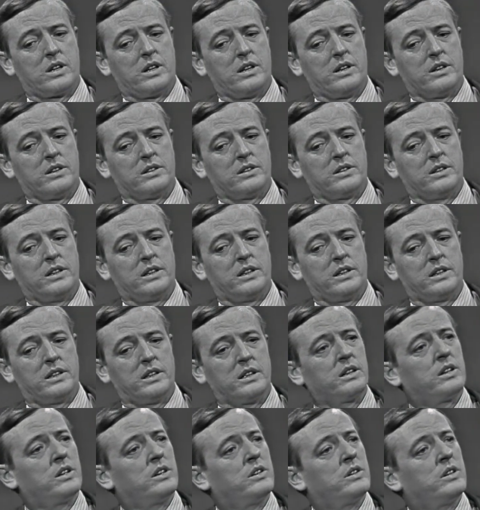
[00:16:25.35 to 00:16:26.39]
Kheel needed
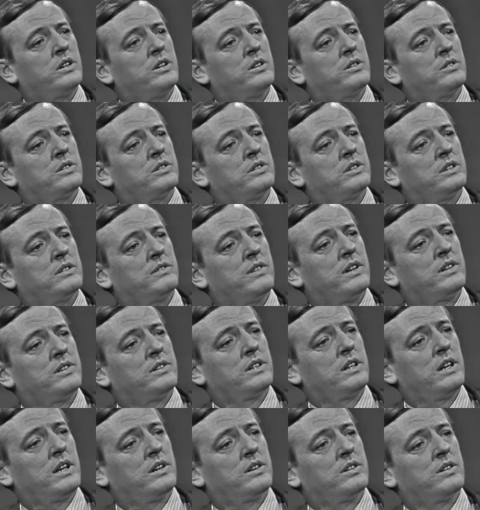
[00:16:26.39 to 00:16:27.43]
continuous
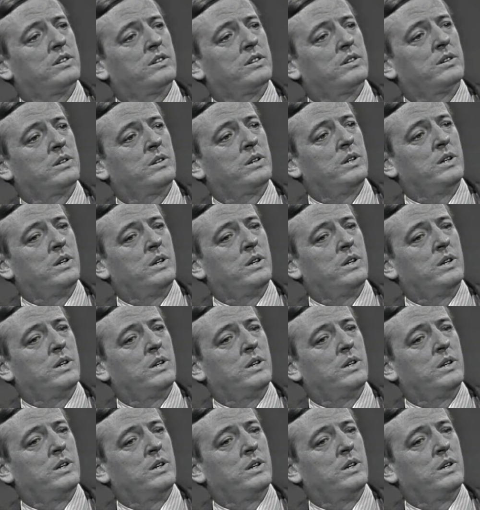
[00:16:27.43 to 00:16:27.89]
investigation.